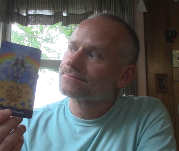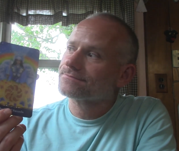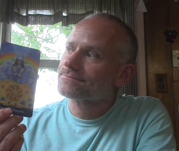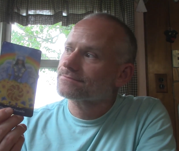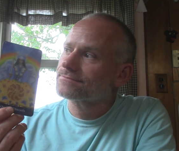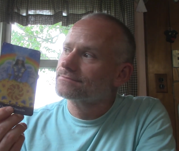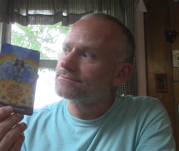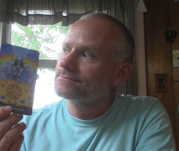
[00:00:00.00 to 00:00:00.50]

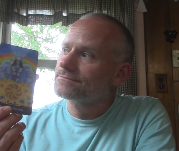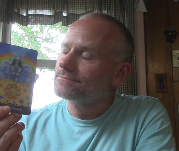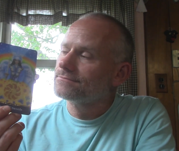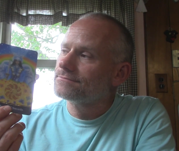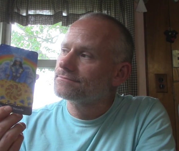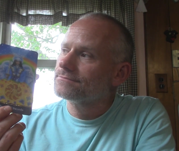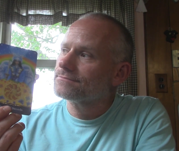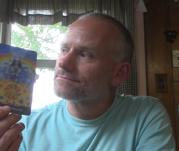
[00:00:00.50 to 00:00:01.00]

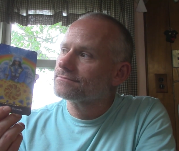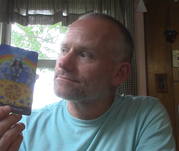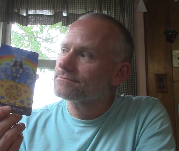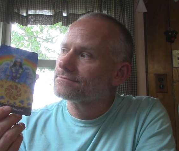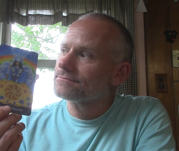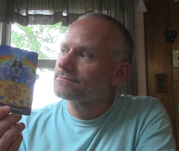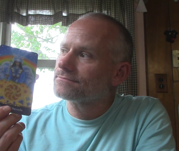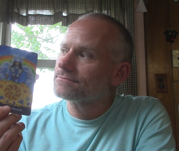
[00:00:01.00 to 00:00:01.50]

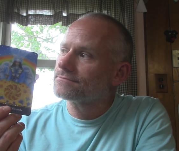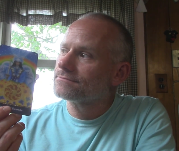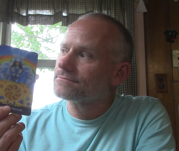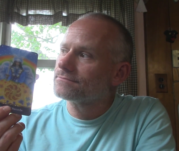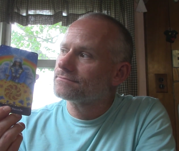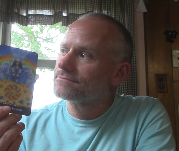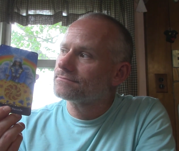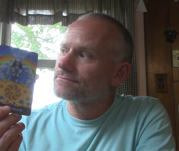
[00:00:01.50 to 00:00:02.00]

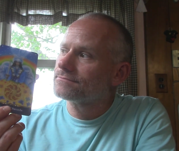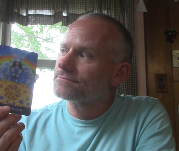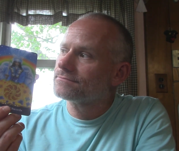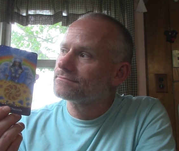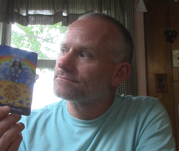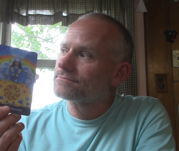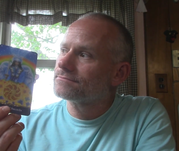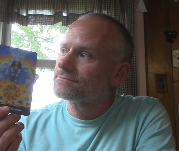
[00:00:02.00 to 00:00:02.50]

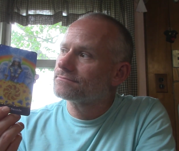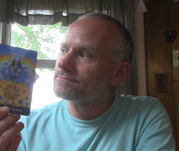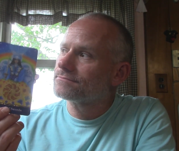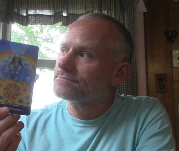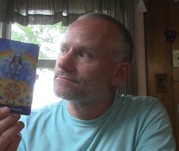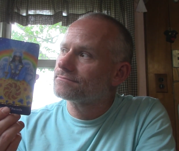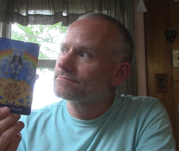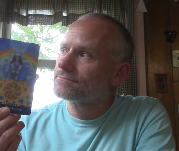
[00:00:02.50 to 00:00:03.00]

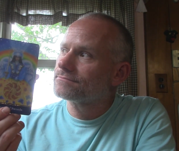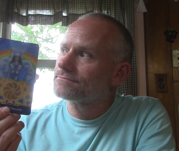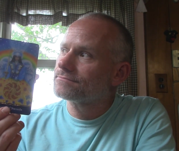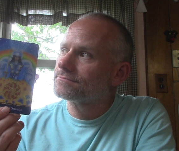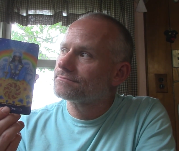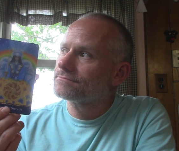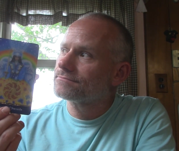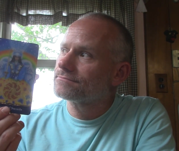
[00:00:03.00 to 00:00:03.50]

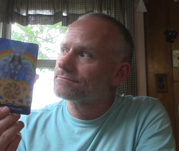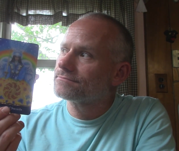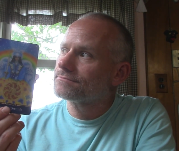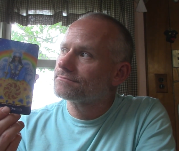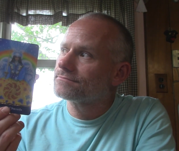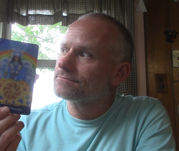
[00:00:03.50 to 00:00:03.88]
Nothing is said.